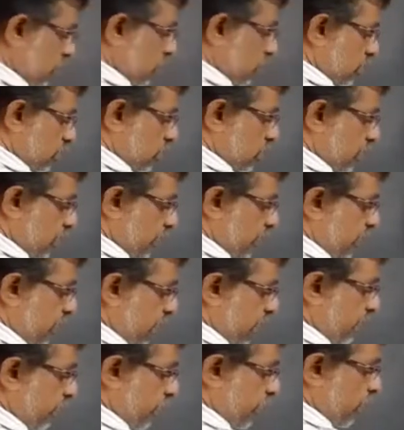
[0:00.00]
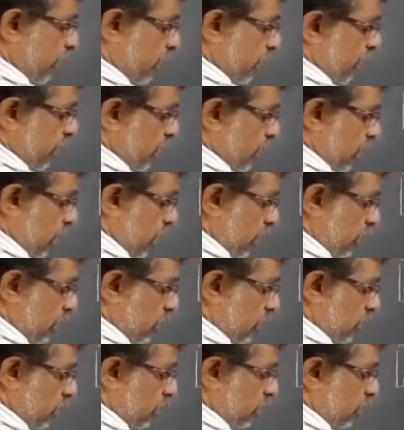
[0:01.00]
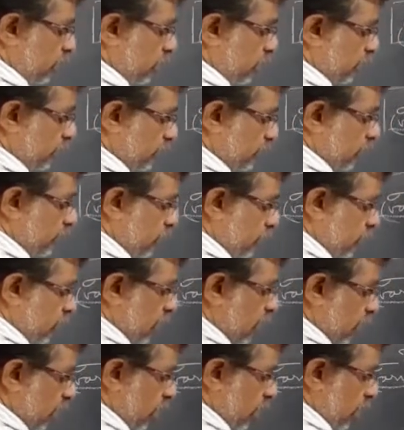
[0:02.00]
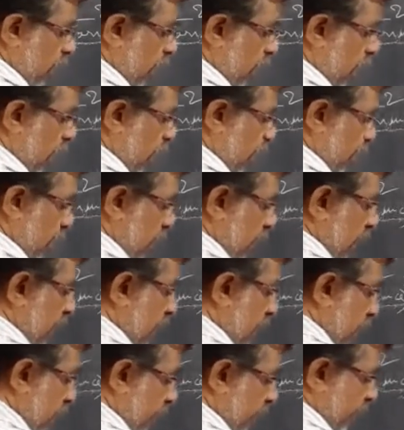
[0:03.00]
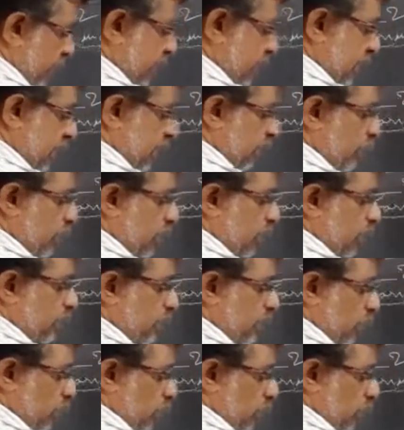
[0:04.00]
So mean u equal to or E of x equal to